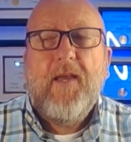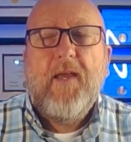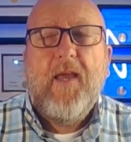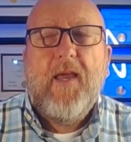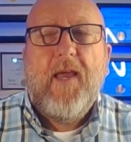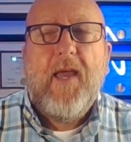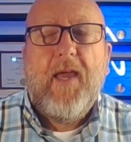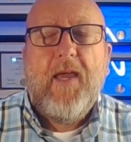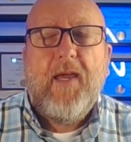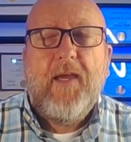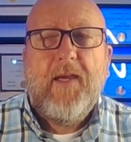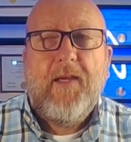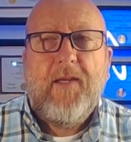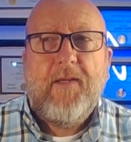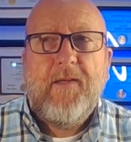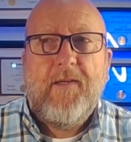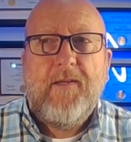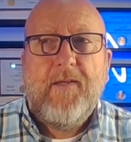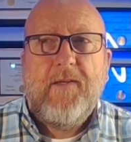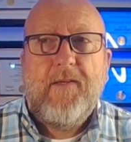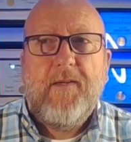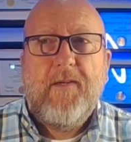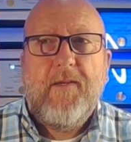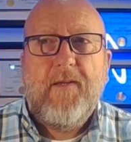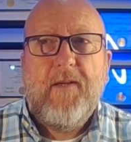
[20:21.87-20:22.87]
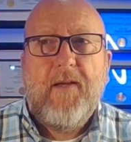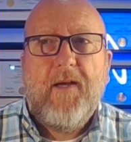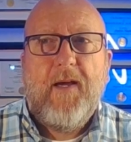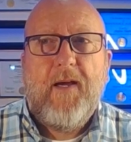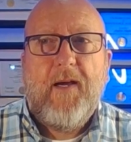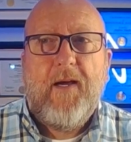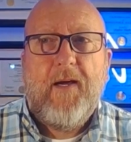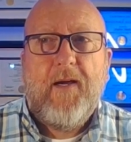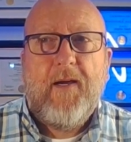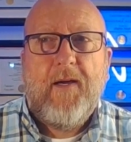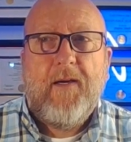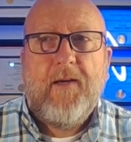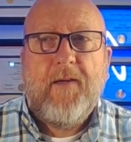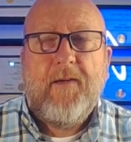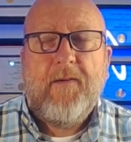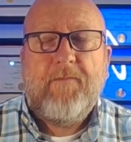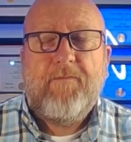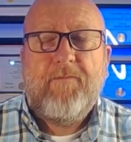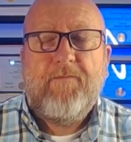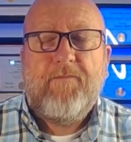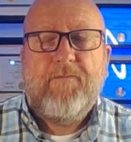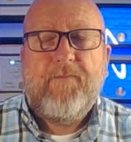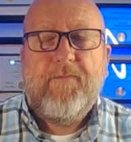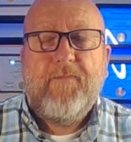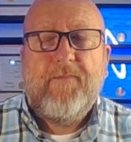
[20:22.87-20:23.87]
And her
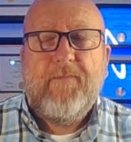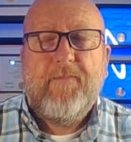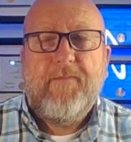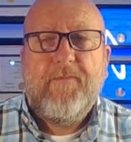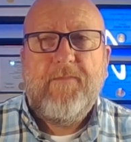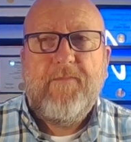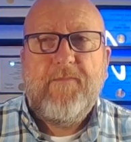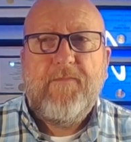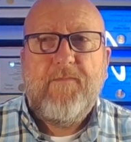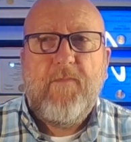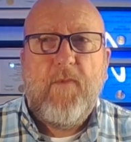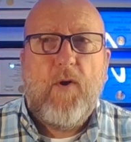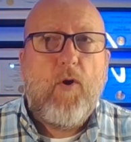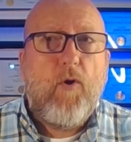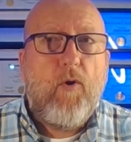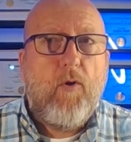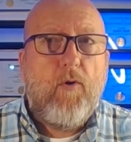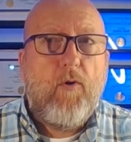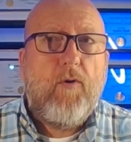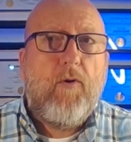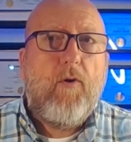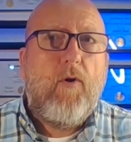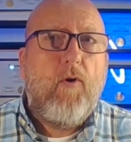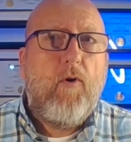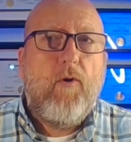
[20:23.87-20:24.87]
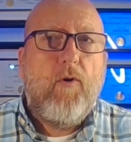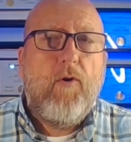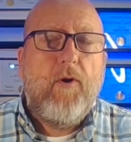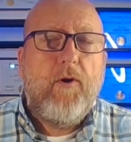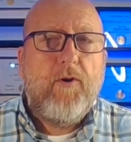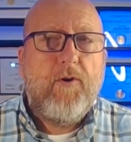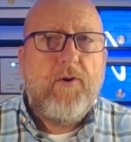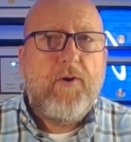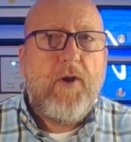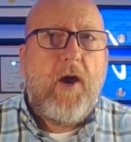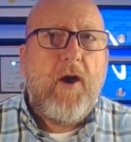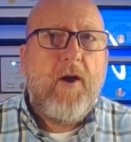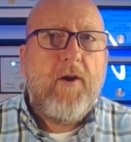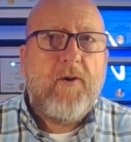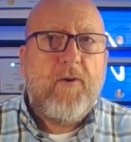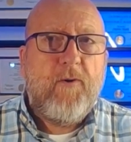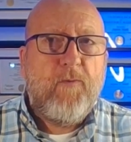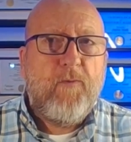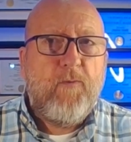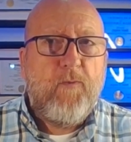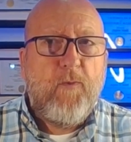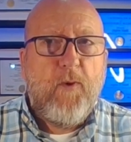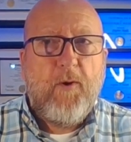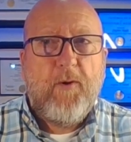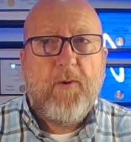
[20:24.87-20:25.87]
and her daughter
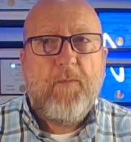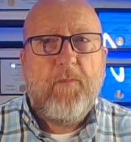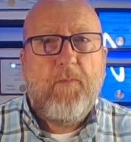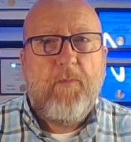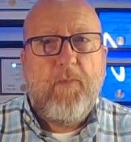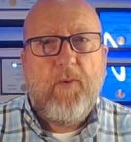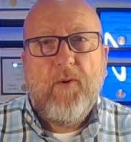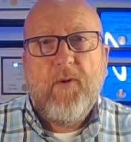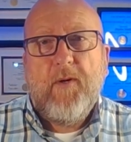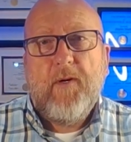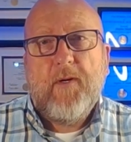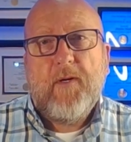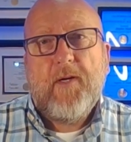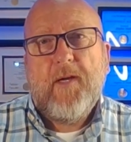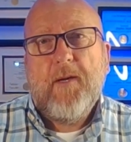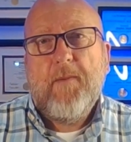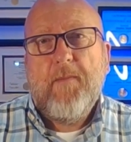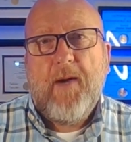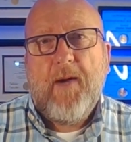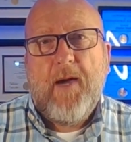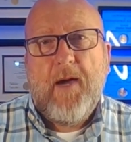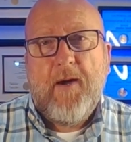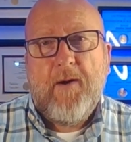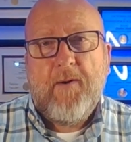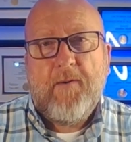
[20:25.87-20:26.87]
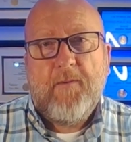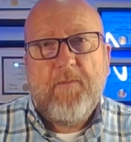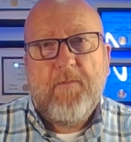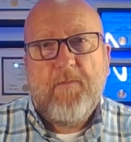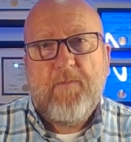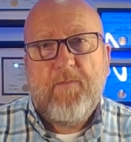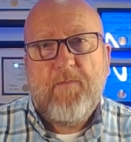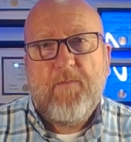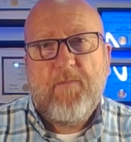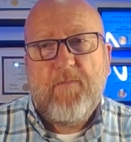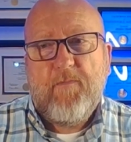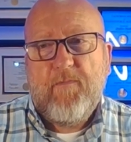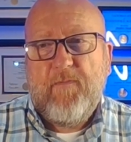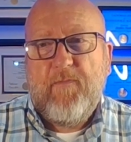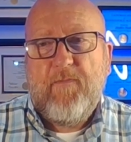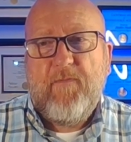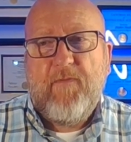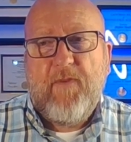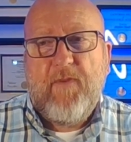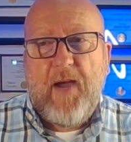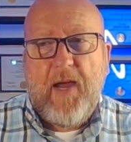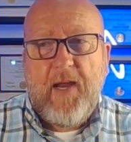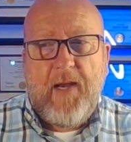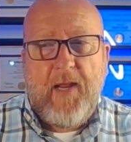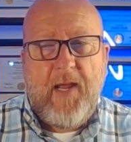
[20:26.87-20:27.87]
wrote a book about
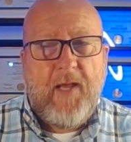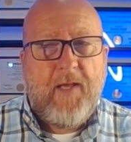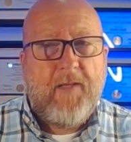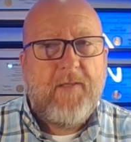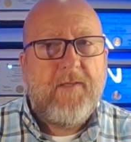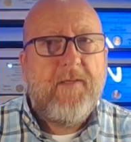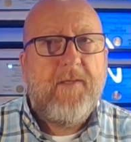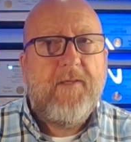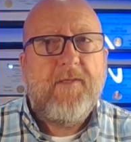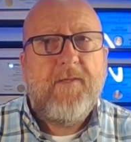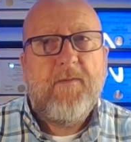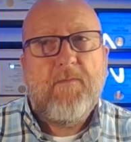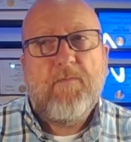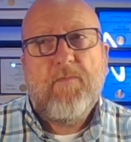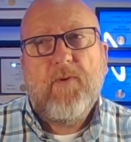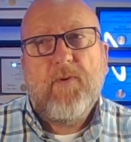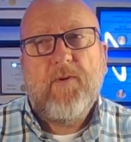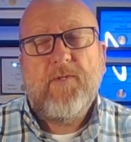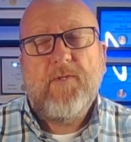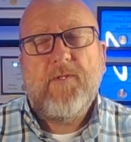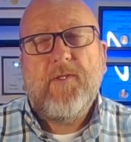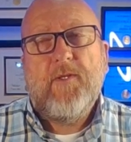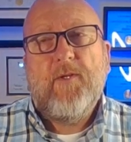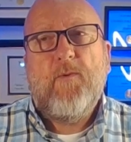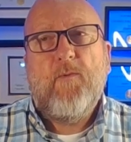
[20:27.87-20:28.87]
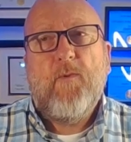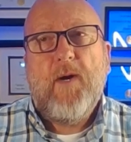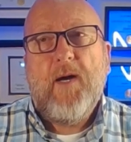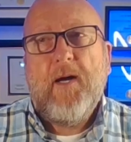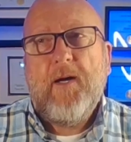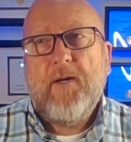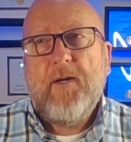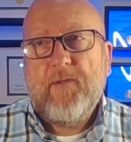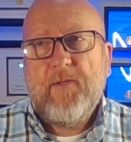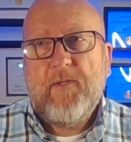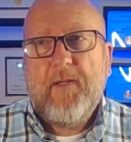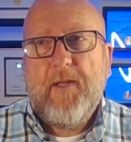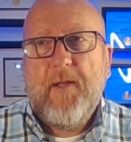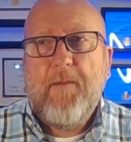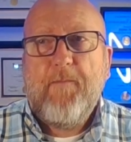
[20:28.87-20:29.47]
finances and personal wealth.